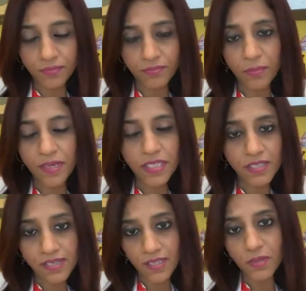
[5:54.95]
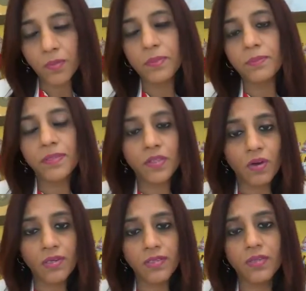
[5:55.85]
for many years ago, people
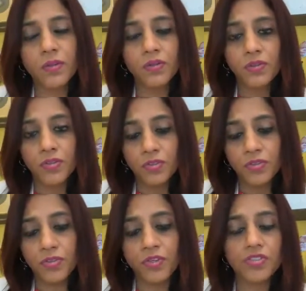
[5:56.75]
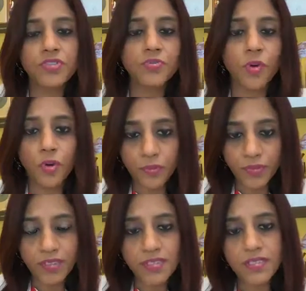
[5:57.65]
thought, you're just born
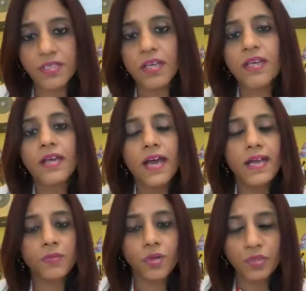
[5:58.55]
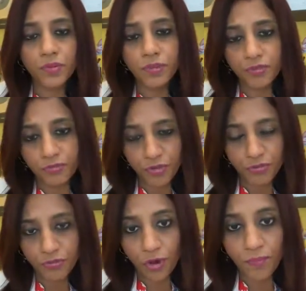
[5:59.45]
with this, and whatever you're
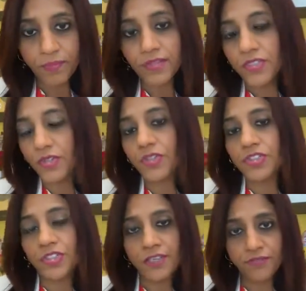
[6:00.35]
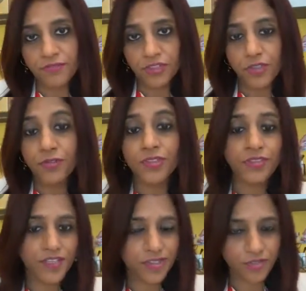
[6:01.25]
formed is going to stay with you for the
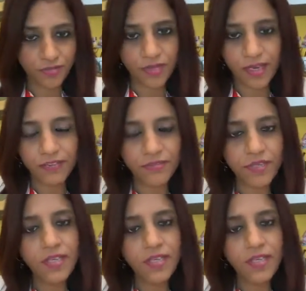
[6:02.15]
rest of your life.